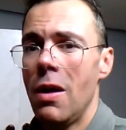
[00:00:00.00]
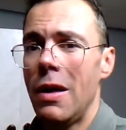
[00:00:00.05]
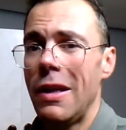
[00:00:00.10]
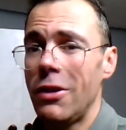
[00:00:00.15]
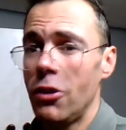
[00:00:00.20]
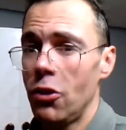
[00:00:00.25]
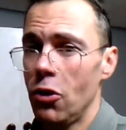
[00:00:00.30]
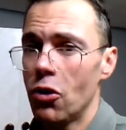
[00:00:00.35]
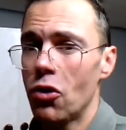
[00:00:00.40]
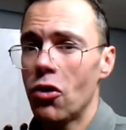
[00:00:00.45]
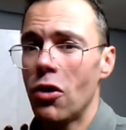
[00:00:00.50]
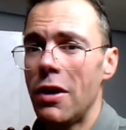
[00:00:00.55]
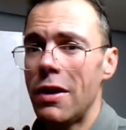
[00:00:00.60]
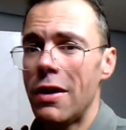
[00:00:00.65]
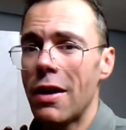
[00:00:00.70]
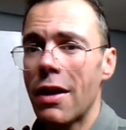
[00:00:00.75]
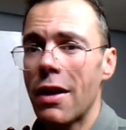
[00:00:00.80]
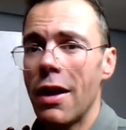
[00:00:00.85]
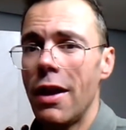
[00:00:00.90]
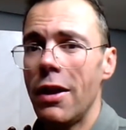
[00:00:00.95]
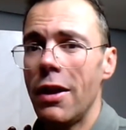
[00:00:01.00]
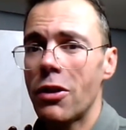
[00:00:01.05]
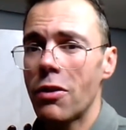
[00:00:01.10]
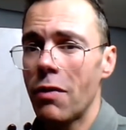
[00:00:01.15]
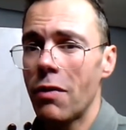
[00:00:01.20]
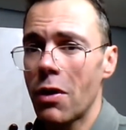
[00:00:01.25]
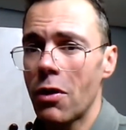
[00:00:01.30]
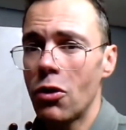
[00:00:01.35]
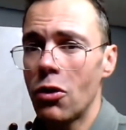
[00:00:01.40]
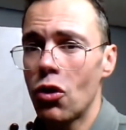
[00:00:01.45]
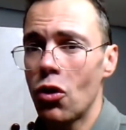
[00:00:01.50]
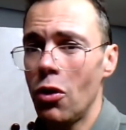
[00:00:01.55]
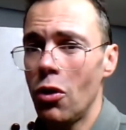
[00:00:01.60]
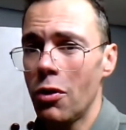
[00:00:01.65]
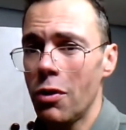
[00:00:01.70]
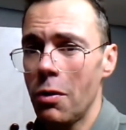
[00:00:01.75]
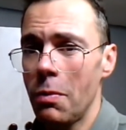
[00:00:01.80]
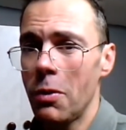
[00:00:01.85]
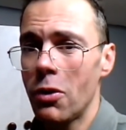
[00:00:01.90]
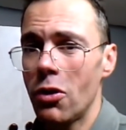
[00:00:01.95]
it's usually the case of the
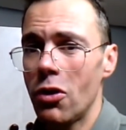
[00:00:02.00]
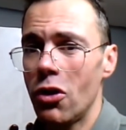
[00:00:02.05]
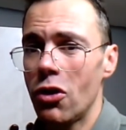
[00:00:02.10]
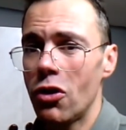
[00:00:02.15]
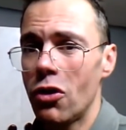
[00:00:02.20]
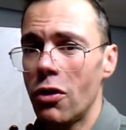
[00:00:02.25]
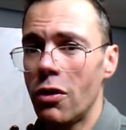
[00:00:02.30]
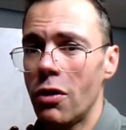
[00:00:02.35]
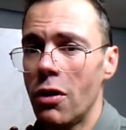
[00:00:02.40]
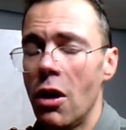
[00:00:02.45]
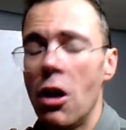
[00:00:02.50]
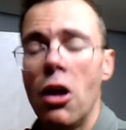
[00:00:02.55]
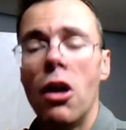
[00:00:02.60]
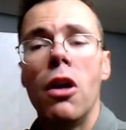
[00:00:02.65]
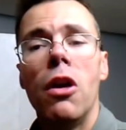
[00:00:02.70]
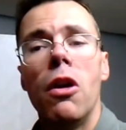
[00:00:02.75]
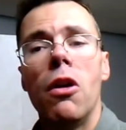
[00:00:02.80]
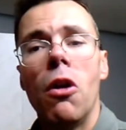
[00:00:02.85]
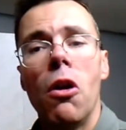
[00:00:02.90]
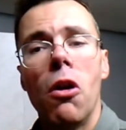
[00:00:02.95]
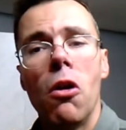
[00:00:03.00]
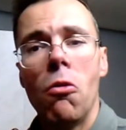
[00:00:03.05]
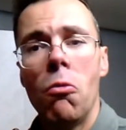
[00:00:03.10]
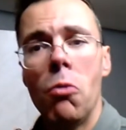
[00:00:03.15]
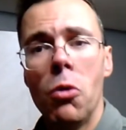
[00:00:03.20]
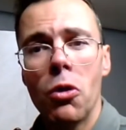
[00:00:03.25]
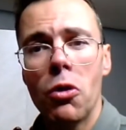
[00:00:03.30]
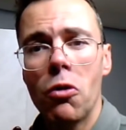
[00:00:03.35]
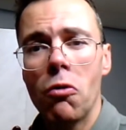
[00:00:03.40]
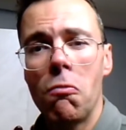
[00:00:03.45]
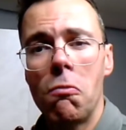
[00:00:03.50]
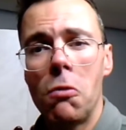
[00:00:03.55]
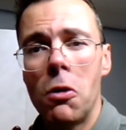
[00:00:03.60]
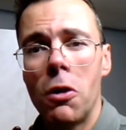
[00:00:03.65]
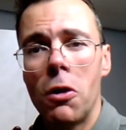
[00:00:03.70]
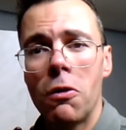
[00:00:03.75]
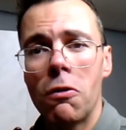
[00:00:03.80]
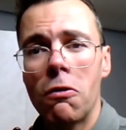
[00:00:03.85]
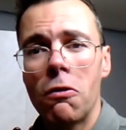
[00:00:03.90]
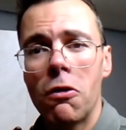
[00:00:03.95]
controlled opposition, would
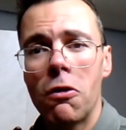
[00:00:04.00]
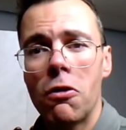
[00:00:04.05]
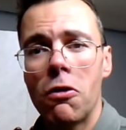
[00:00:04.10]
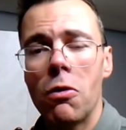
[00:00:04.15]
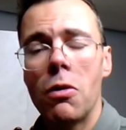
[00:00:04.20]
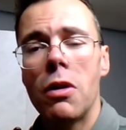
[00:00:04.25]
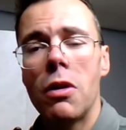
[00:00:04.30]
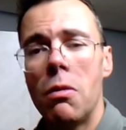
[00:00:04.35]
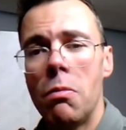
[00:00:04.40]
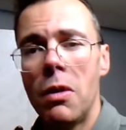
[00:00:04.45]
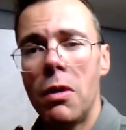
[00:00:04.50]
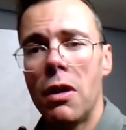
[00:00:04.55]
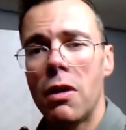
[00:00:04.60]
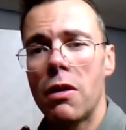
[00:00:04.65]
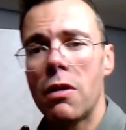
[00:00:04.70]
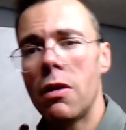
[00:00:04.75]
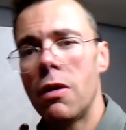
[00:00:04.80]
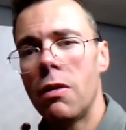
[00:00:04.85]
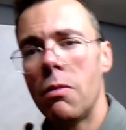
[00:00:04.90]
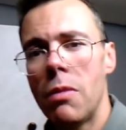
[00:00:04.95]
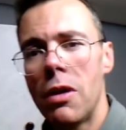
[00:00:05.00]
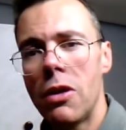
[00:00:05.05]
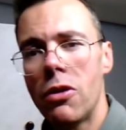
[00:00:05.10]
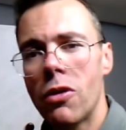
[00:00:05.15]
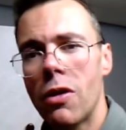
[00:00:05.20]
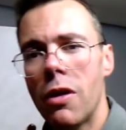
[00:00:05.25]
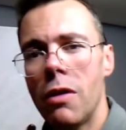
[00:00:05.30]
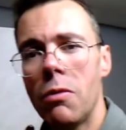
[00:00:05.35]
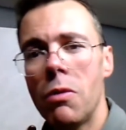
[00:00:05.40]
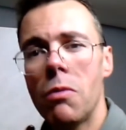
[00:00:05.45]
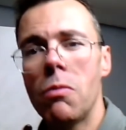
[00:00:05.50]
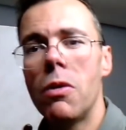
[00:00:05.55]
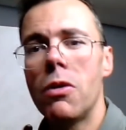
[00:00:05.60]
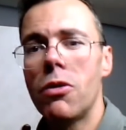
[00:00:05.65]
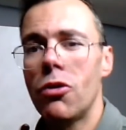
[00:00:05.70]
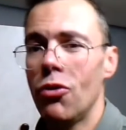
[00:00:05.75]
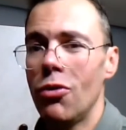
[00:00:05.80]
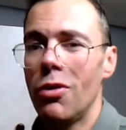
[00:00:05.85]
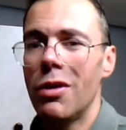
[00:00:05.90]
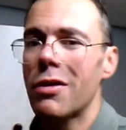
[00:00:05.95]
want to admit, basically would
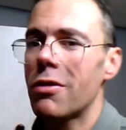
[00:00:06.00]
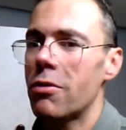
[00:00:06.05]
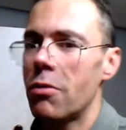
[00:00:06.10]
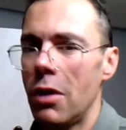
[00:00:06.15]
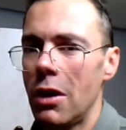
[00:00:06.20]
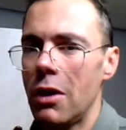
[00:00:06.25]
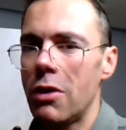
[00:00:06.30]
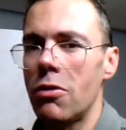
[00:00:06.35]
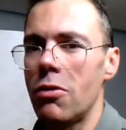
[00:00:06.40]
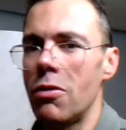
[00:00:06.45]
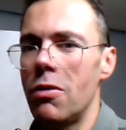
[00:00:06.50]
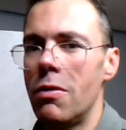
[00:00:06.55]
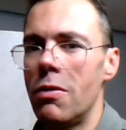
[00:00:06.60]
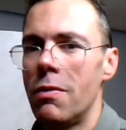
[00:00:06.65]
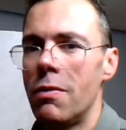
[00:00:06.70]
want to agree to.